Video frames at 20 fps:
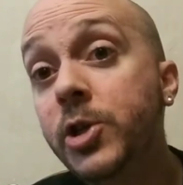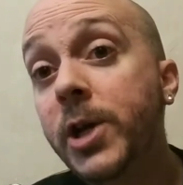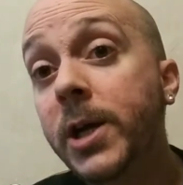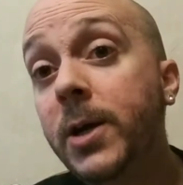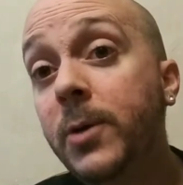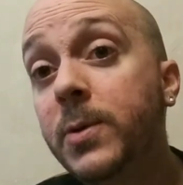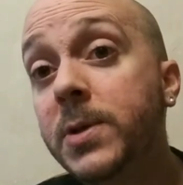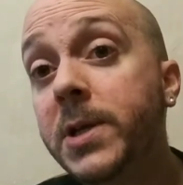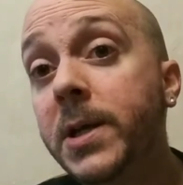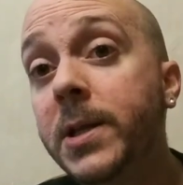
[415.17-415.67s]

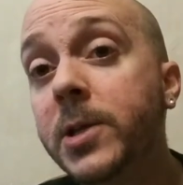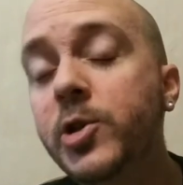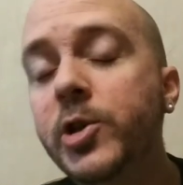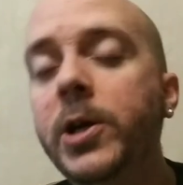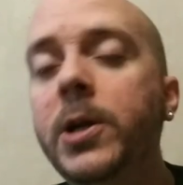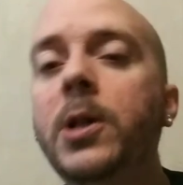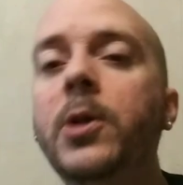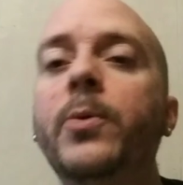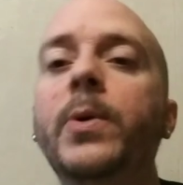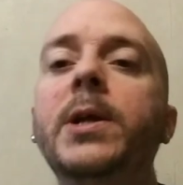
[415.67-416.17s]
Check out what's on the
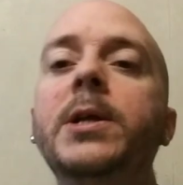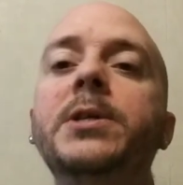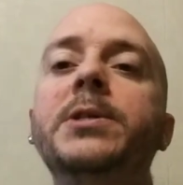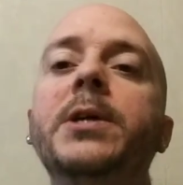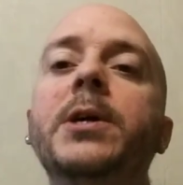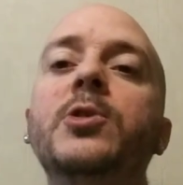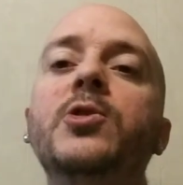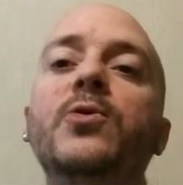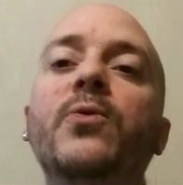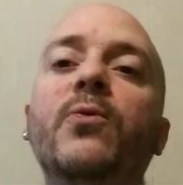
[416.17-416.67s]
channel already.
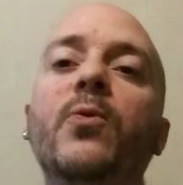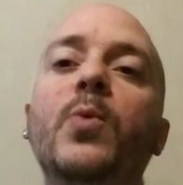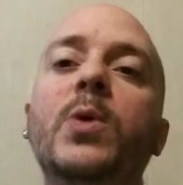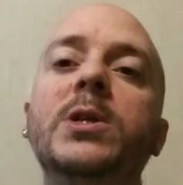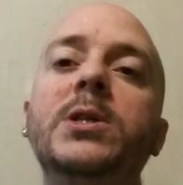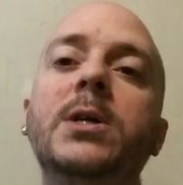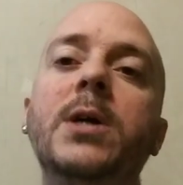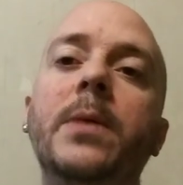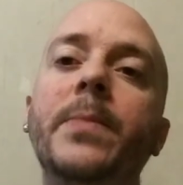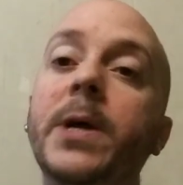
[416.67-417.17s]
Stay tuned for
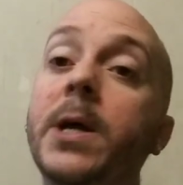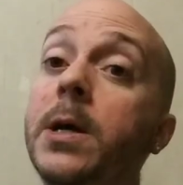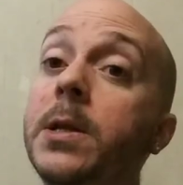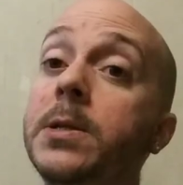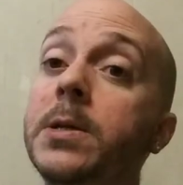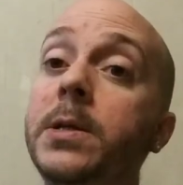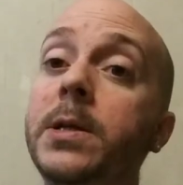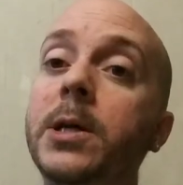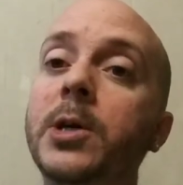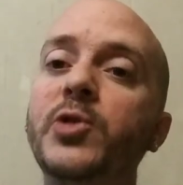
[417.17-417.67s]
what's coming.
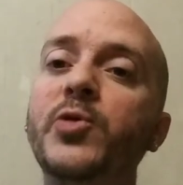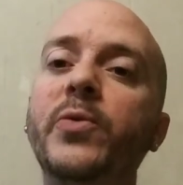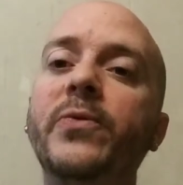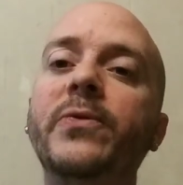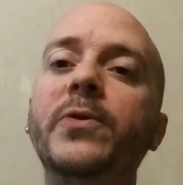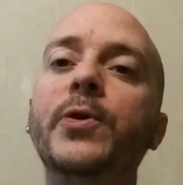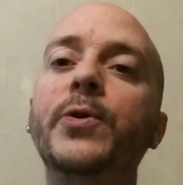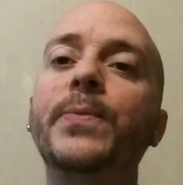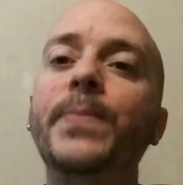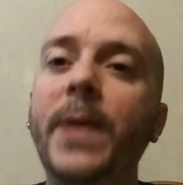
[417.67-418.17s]
Until next
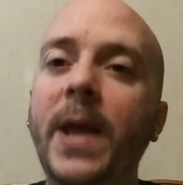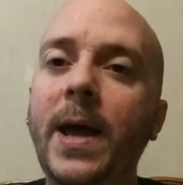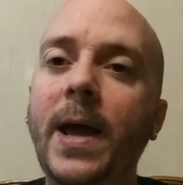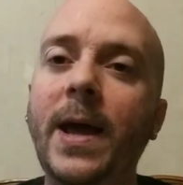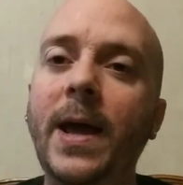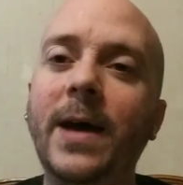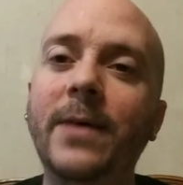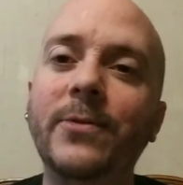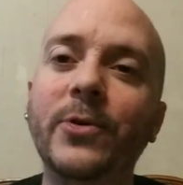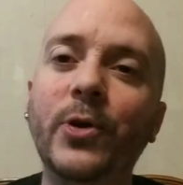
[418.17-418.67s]
review,
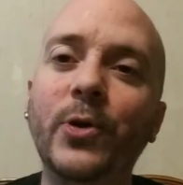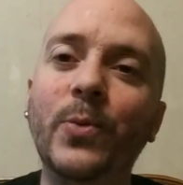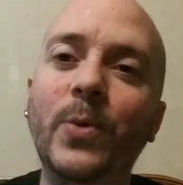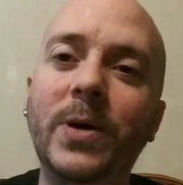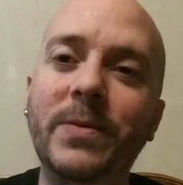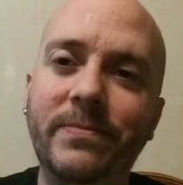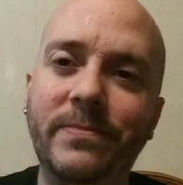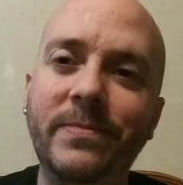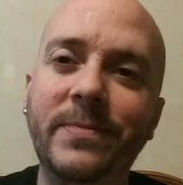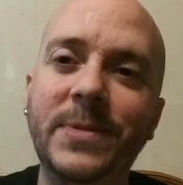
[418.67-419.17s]
have a good
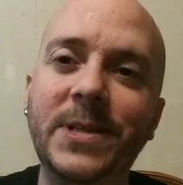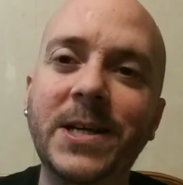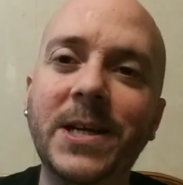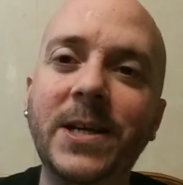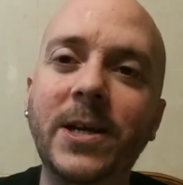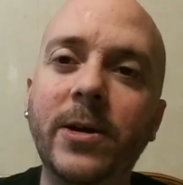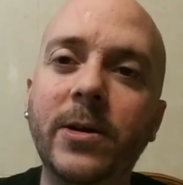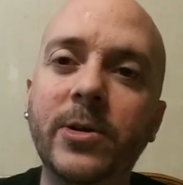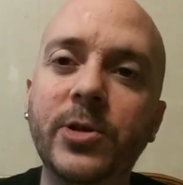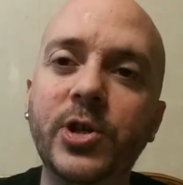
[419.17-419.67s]
one.
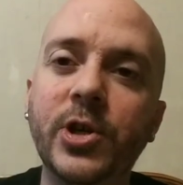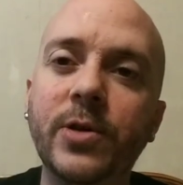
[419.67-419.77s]
Take care and